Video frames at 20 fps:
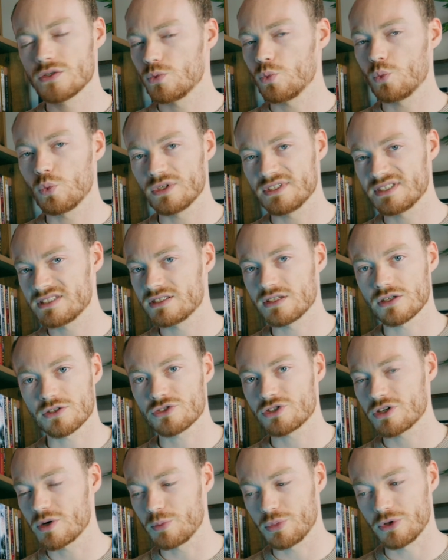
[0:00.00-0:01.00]
was
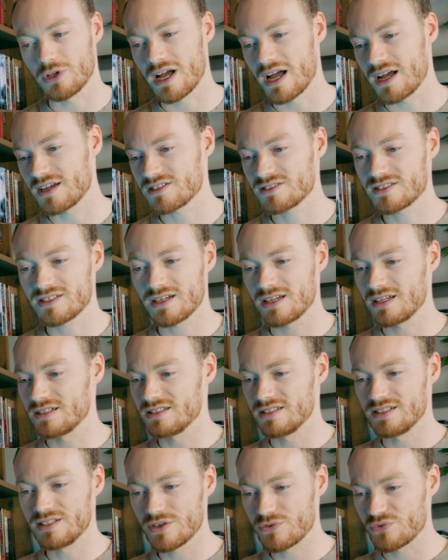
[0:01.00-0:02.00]
such a blast,
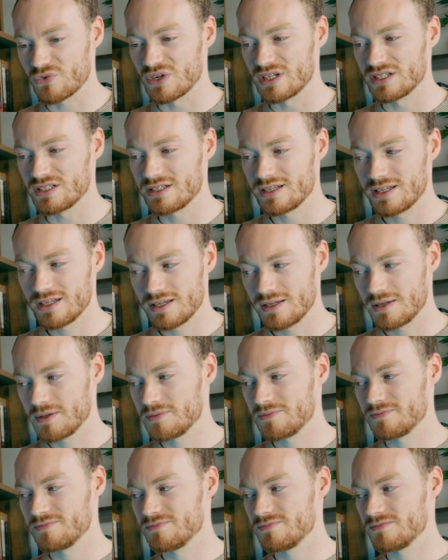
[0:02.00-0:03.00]
and the different
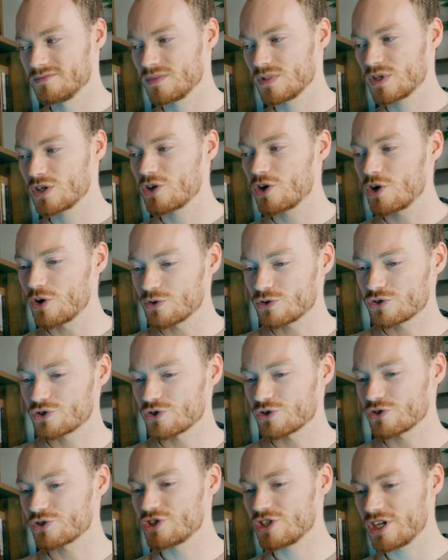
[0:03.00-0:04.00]

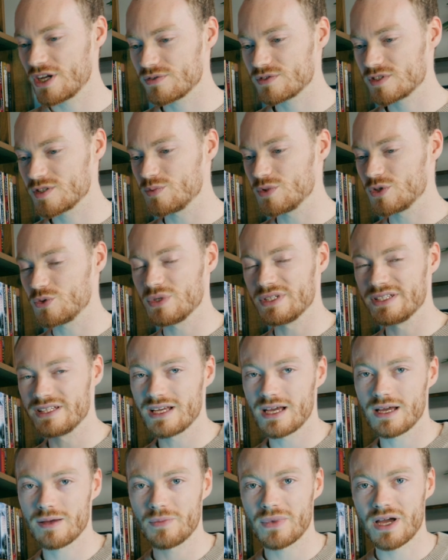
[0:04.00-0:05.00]
culture shifts between
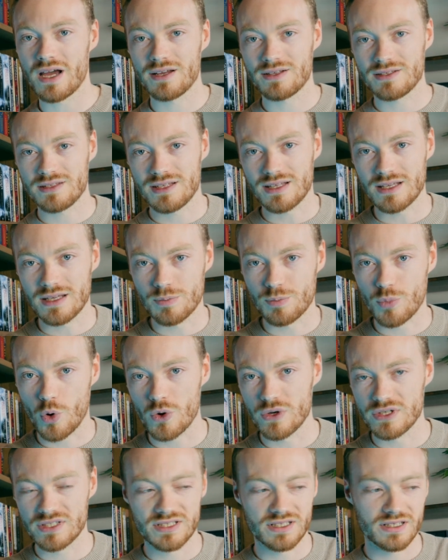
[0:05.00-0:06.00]
them and the
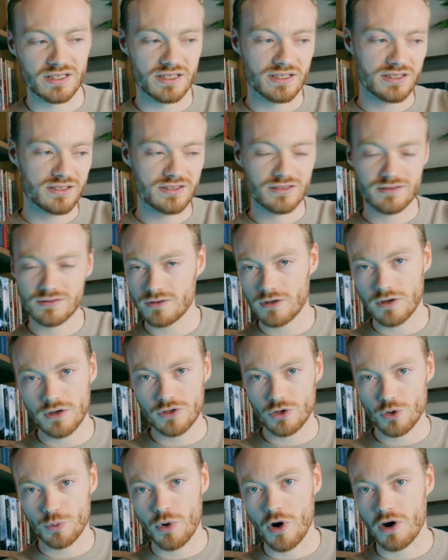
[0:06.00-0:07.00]
boys in this
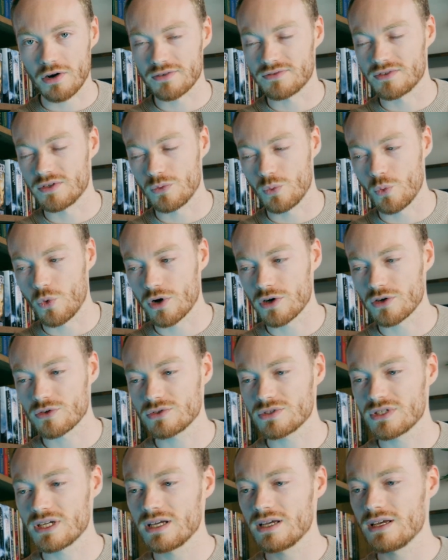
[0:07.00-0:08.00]
other part of the
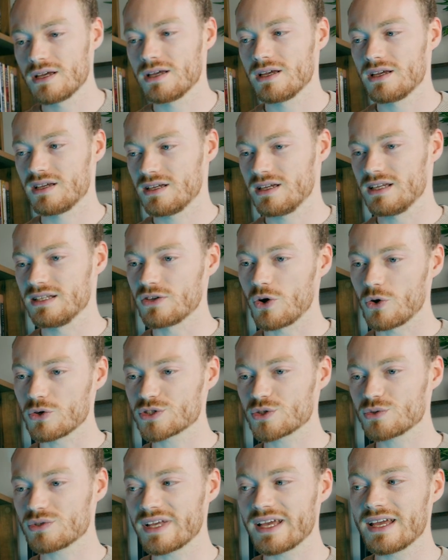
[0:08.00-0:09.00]
world, and
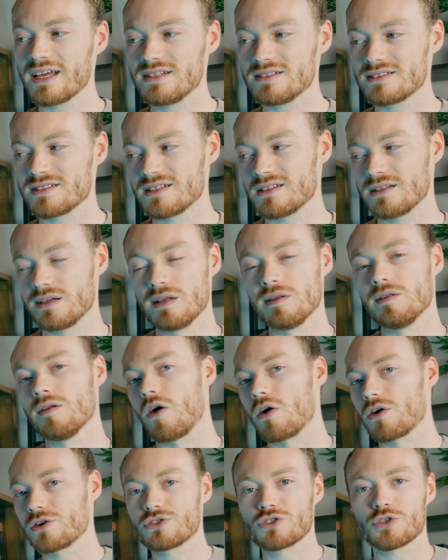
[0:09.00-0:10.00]
also the hints at the
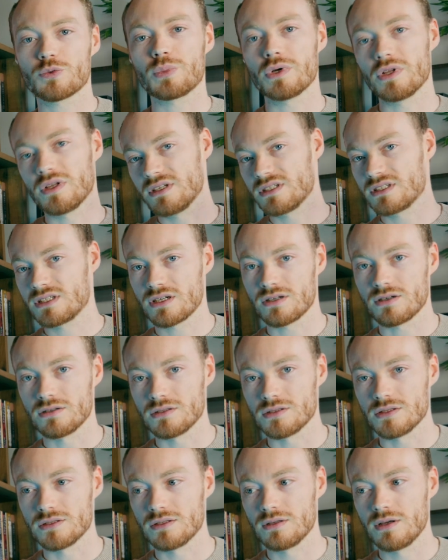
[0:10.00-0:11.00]
larger
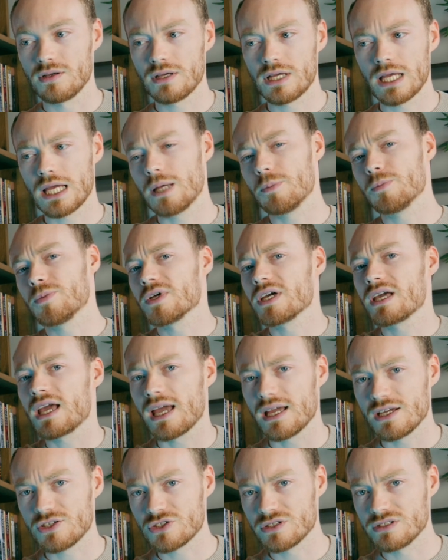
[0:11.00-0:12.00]
political
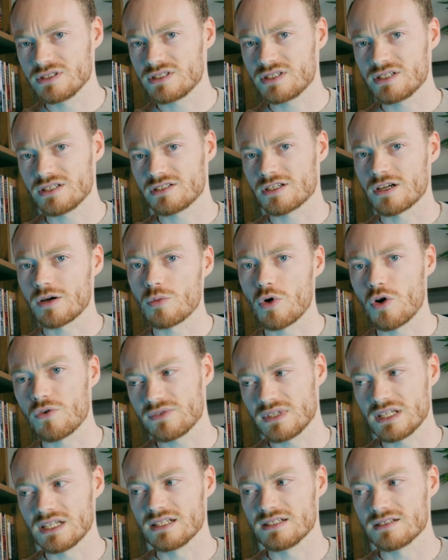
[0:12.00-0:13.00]
implications to some of
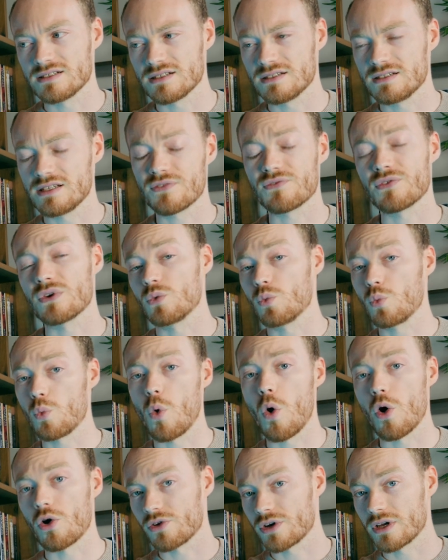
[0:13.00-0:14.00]
these different
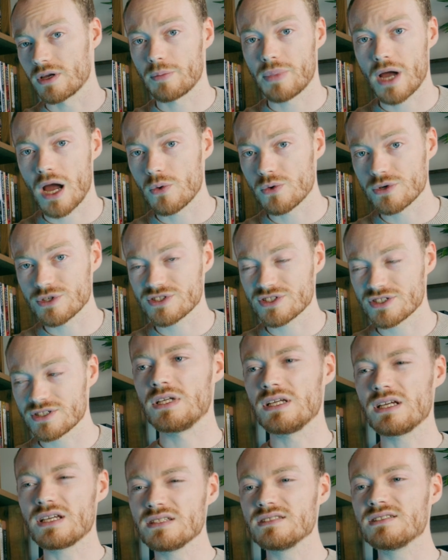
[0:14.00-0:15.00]
warring powers.
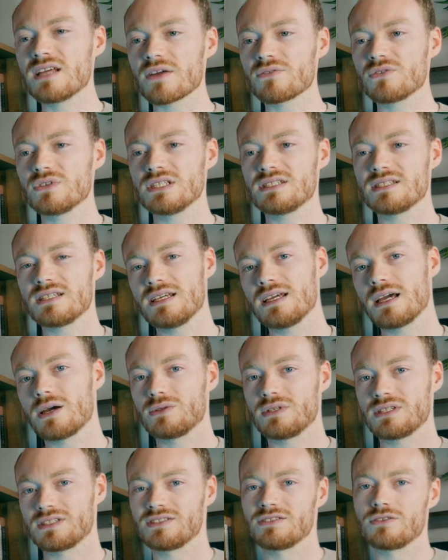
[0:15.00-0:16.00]
You can definitely see how
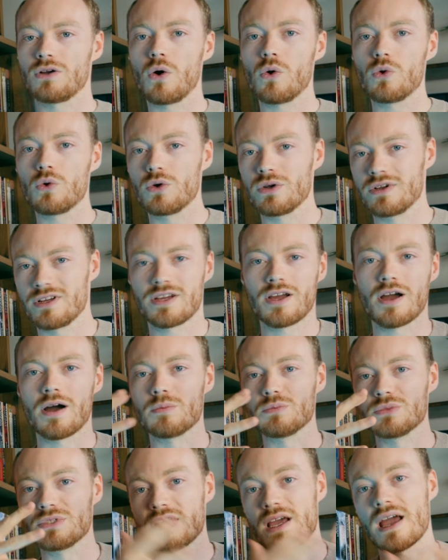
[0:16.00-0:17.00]
this is all going to
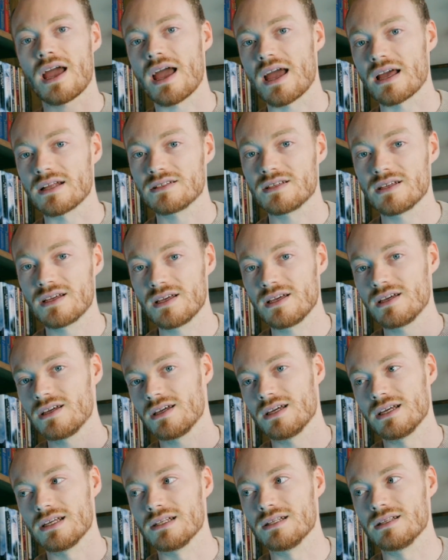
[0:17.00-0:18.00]
come to head
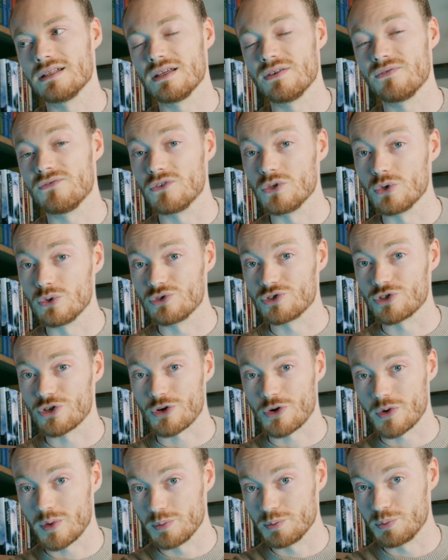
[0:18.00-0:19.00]
in the
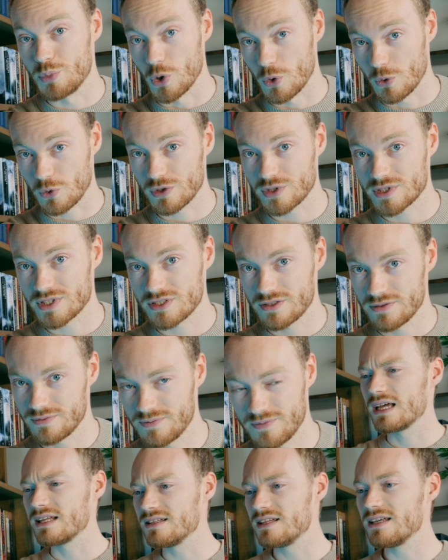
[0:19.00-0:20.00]
future books.
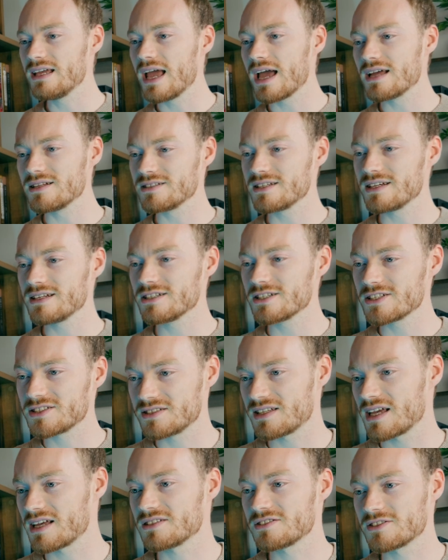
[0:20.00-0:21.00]
And the ending
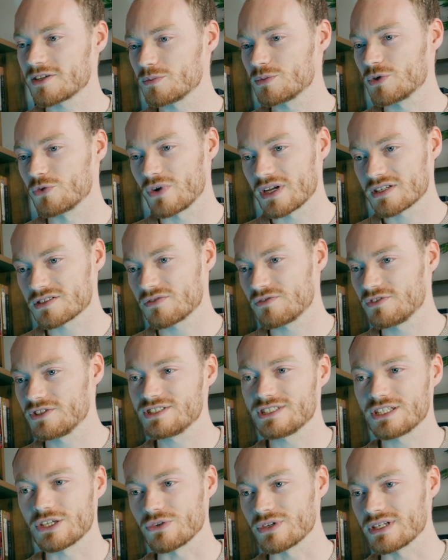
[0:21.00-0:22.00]
sets up the rest of the
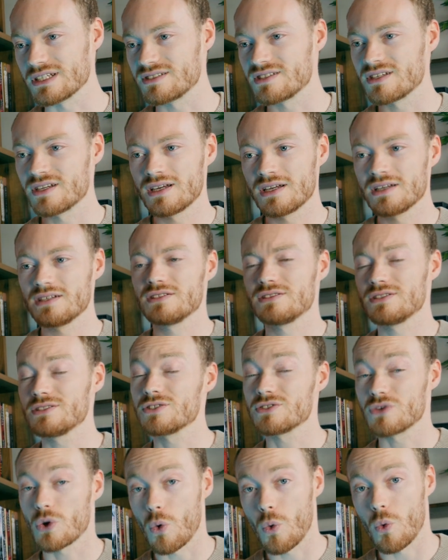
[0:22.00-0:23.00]
series
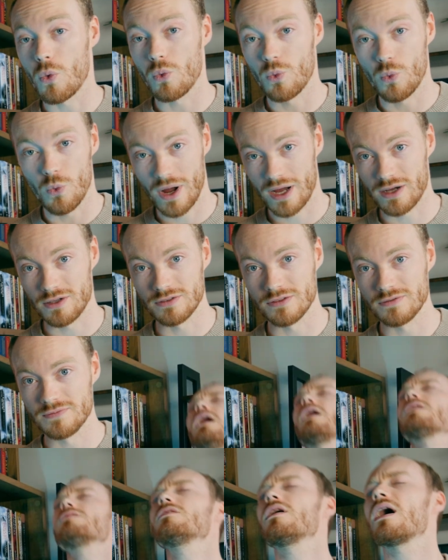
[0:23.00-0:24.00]
so well.
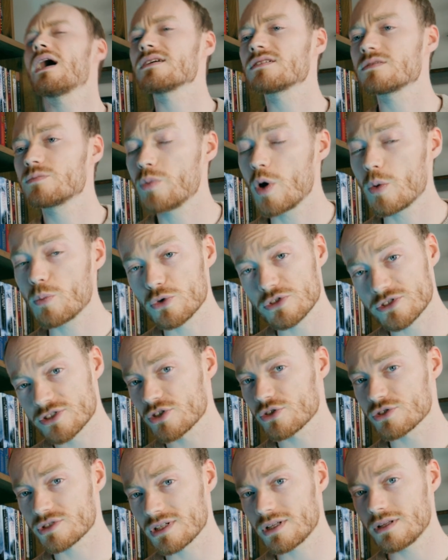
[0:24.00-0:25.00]
And last but most
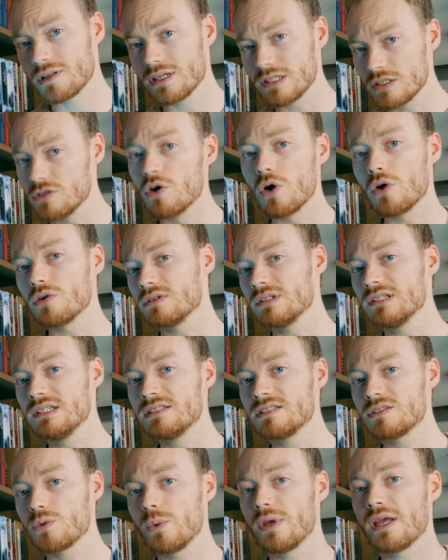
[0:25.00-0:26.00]
certainly not
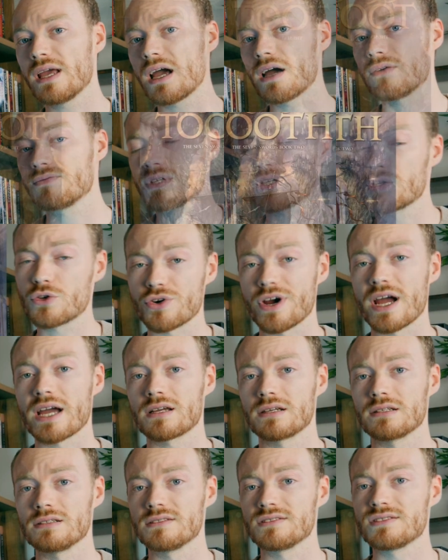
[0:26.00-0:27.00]
least, we have The
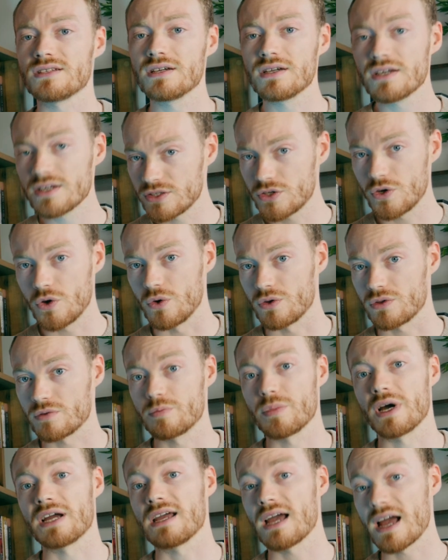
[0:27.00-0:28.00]
Kraken's Tooth
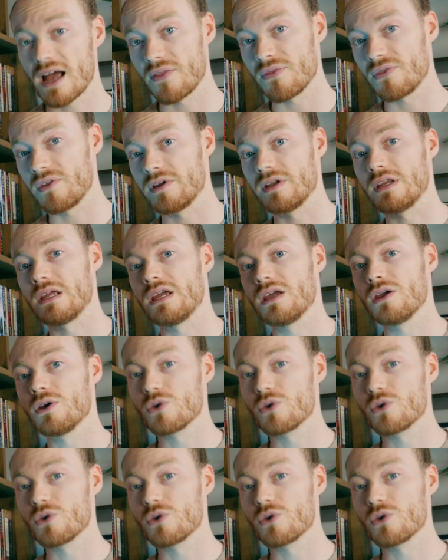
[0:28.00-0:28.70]
by Anthony